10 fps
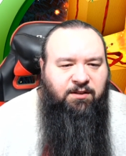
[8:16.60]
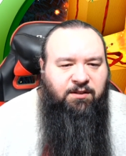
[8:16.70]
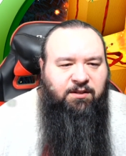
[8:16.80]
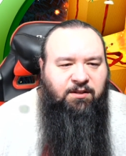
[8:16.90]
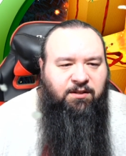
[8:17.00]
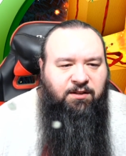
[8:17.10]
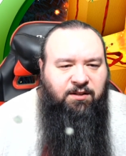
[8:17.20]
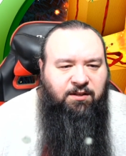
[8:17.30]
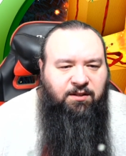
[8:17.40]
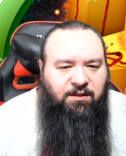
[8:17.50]

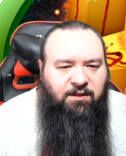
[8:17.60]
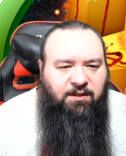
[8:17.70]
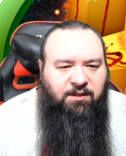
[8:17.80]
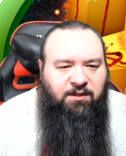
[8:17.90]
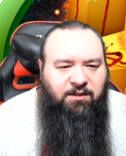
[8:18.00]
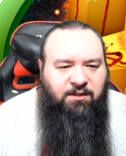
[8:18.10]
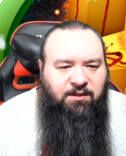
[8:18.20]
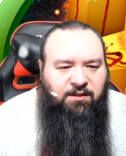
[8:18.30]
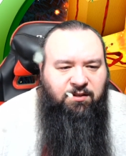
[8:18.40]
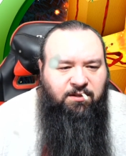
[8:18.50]

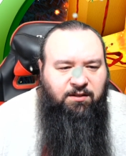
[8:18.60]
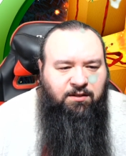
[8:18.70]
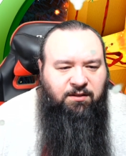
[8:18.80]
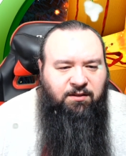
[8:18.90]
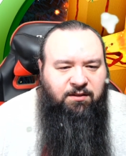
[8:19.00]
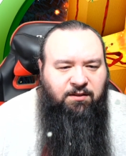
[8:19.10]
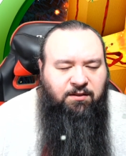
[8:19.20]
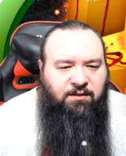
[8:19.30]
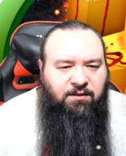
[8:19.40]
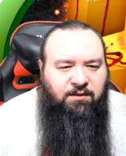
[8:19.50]

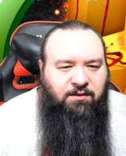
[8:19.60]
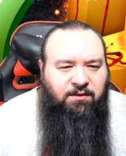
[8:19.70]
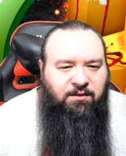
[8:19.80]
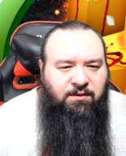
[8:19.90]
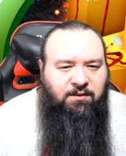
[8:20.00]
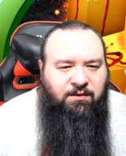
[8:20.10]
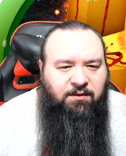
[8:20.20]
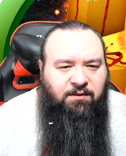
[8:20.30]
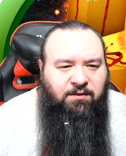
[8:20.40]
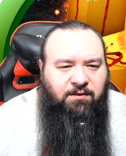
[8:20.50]

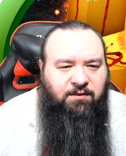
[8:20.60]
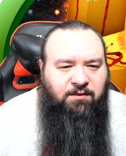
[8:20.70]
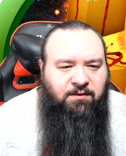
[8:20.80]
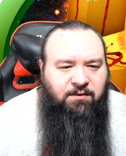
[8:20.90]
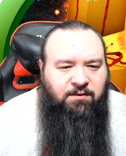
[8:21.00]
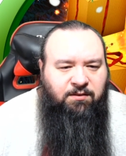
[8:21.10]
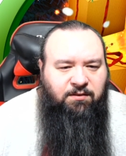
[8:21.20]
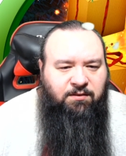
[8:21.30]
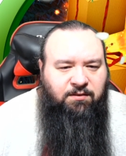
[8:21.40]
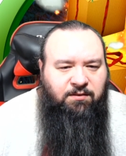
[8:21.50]
No one is speaking in this clip.